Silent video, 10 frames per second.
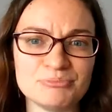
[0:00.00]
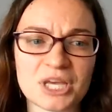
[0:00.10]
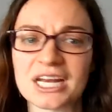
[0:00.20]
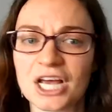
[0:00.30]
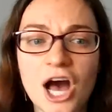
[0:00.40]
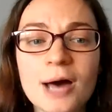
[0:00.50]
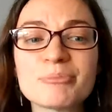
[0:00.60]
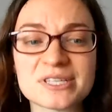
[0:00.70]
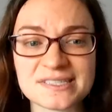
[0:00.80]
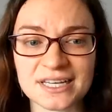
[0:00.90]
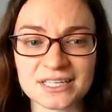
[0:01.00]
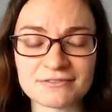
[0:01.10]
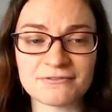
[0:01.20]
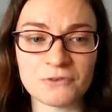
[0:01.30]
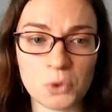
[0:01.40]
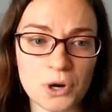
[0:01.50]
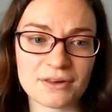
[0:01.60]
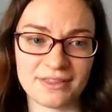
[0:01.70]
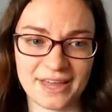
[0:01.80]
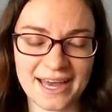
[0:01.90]
getting compensated
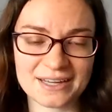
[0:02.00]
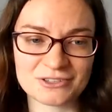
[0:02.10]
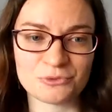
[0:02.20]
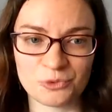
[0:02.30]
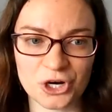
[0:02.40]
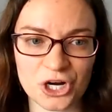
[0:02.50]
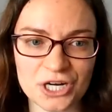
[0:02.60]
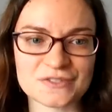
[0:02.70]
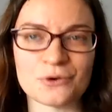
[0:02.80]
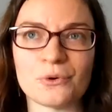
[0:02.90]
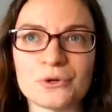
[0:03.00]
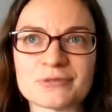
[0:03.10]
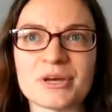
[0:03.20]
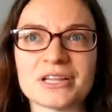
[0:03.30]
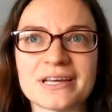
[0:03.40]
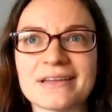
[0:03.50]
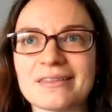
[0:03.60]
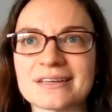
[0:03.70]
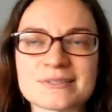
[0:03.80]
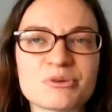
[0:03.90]
for that work? So ultimately,
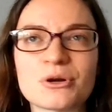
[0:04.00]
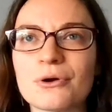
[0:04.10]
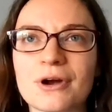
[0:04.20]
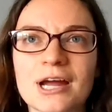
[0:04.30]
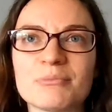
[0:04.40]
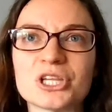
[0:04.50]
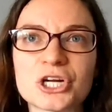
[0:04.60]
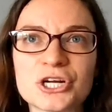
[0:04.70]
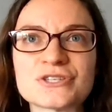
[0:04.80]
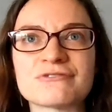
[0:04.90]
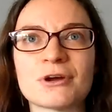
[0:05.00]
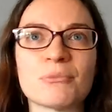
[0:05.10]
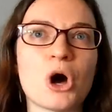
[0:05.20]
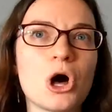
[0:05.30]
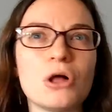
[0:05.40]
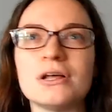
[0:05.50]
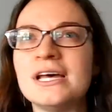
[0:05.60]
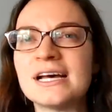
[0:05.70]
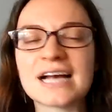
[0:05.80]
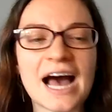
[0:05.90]
this program learns from all
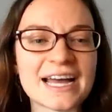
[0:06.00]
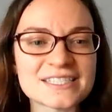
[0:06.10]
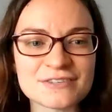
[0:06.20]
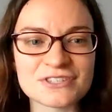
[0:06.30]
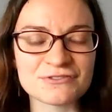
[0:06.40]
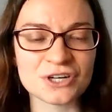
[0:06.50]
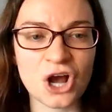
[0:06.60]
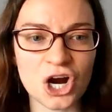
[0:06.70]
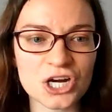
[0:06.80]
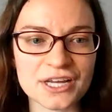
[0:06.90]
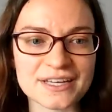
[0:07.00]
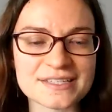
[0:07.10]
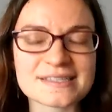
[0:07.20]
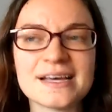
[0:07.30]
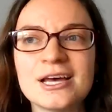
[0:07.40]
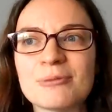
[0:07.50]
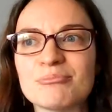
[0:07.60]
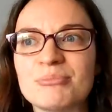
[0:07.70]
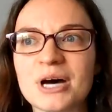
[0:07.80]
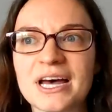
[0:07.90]
kinds of different artists,
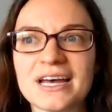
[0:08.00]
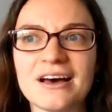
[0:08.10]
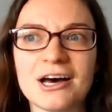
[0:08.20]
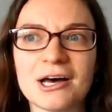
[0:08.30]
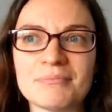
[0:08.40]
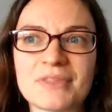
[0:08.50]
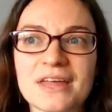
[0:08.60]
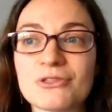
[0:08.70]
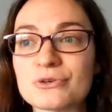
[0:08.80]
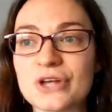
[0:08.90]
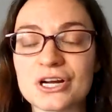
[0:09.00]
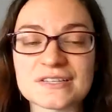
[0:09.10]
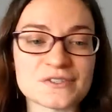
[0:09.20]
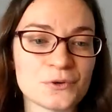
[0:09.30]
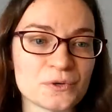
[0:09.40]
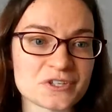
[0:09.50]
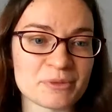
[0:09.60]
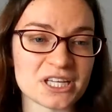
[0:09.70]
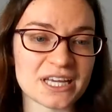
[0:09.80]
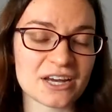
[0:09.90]
but then those artists don't
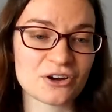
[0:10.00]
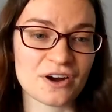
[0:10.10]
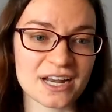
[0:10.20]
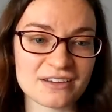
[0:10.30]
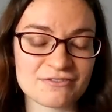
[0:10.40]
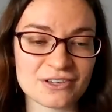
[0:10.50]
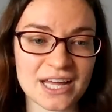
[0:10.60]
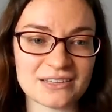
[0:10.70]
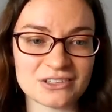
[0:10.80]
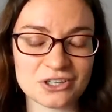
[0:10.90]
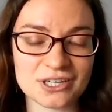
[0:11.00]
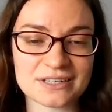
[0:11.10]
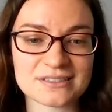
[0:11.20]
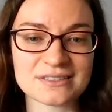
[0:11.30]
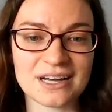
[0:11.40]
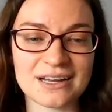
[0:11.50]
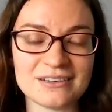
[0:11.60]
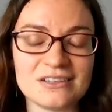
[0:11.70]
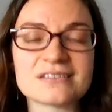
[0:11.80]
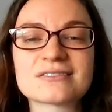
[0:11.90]
ultimately get credit for that learning
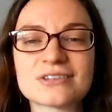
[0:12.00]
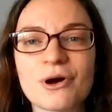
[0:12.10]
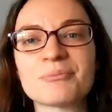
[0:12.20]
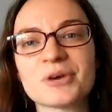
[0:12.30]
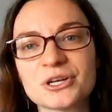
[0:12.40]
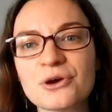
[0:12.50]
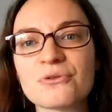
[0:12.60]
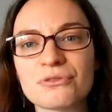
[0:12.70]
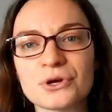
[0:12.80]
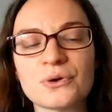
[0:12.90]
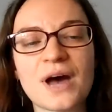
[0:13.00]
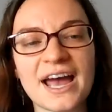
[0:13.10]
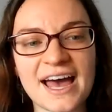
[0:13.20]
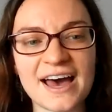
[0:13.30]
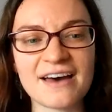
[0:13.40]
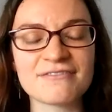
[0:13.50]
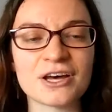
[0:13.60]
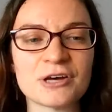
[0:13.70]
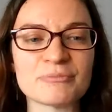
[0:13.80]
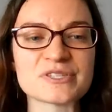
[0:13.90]
style. So I'm going to go through, I have
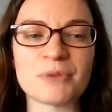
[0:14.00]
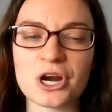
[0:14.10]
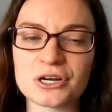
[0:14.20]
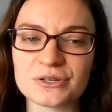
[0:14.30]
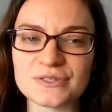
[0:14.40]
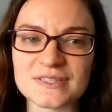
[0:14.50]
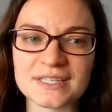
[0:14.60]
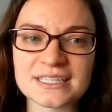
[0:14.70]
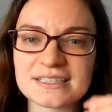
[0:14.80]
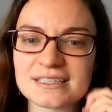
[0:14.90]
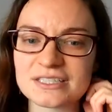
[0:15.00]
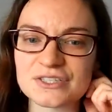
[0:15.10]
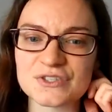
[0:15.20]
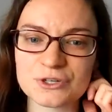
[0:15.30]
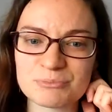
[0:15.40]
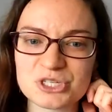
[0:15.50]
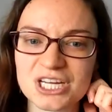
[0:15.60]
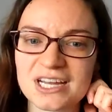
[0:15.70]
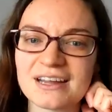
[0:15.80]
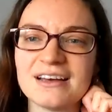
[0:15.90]
some articles linked in the
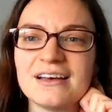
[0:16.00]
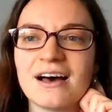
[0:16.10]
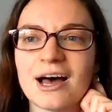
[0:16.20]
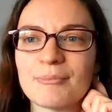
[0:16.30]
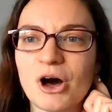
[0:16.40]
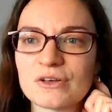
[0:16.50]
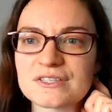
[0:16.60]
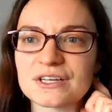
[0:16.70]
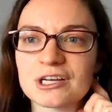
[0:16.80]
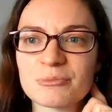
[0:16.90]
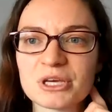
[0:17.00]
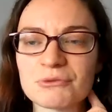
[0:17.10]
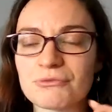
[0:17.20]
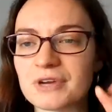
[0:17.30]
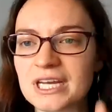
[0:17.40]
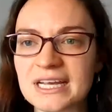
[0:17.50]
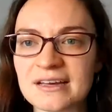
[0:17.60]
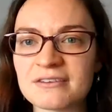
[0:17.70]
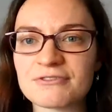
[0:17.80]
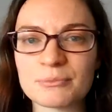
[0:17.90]
description. I'm also going to be
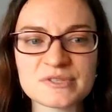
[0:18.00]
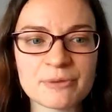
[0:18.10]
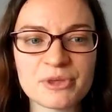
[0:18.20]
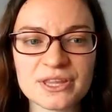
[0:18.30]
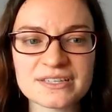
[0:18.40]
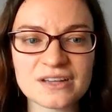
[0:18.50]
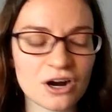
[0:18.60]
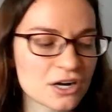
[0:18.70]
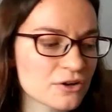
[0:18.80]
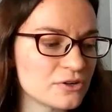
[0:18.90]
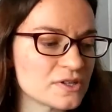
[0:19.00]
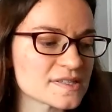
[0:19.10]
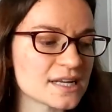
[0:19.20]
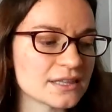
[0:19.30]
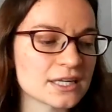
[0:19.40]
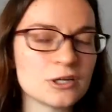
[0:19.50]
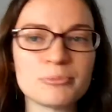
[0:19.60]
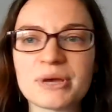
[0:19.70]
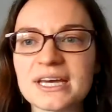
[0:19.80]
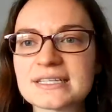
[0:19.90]
reading from some of these articles a little
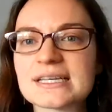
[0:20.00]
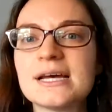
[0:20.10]
bit,